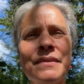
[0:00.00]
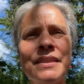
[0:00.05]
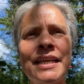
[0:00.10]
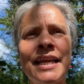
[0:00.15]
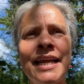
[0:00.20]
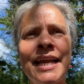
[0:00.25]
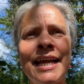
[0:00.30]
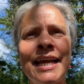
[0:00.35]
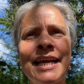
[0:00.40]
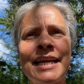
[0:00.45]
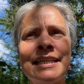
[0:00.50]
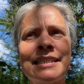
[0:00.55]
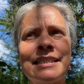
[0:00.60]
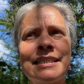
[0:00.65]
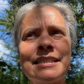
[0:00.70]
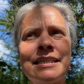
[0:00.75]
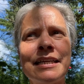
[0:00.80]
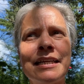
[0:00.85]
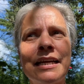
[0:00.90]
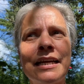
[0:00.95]
And
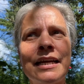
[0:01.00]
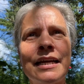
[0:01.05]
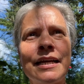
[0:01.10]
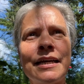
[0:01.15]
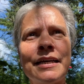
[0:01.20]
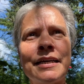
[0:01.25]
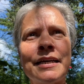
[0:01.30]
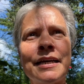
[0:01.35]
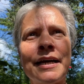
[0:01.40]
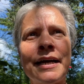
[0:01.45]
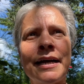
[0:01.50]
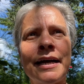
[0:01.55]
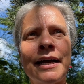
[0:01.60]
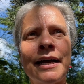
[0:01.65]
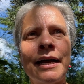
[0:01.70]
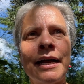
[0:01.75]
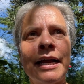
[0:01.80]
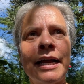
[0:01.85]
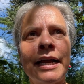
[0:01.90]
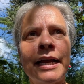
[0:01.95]

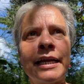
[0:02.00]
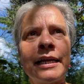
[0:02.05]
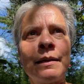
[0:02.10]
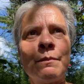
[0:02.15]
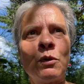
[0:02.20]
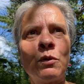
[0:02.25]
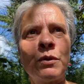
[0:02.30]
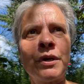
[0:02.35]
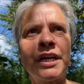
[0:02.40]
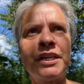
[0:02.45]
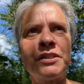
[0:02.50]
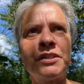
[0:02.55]
I am going